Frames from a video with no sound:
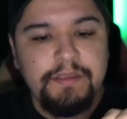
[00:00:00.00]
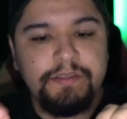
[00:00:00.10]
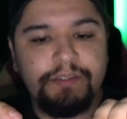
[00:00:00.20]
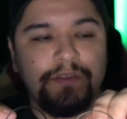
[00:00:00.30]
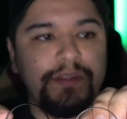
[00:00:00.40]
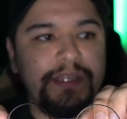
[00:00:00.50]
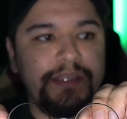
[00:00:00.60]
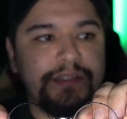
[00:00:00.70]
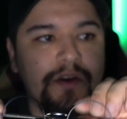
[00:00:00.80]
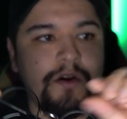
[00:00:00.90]
So
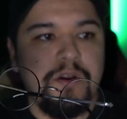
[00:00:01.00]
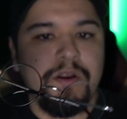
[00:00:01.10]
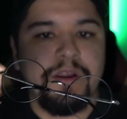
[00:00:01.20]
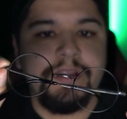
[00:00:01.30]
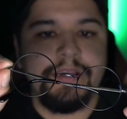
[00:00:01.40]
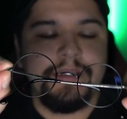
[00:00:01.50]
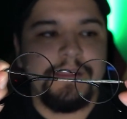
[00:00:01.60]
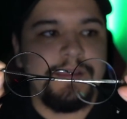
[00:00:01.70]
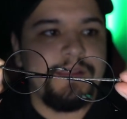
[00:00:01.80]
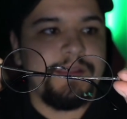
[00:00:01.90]
these are
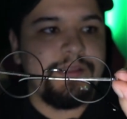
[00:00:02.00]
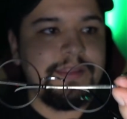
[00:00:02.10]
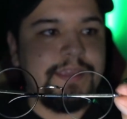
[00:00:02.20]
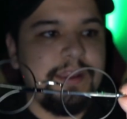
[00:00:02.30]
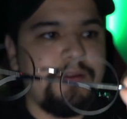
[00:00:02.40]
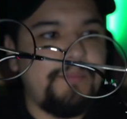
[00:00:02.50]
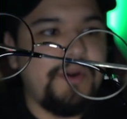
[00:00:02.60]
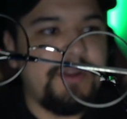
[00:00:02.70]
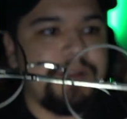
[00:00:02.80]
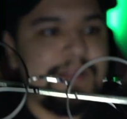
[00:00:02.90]
the Harry
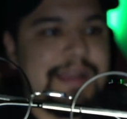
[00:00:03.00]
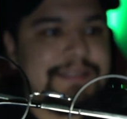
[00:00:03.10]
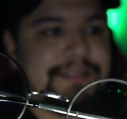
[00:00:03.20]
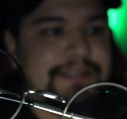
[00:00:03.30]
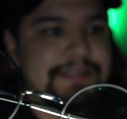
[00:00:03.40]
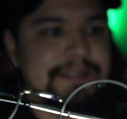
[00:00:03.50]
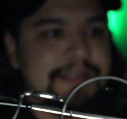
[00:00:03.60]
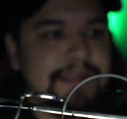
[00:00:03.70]
Potter glasses.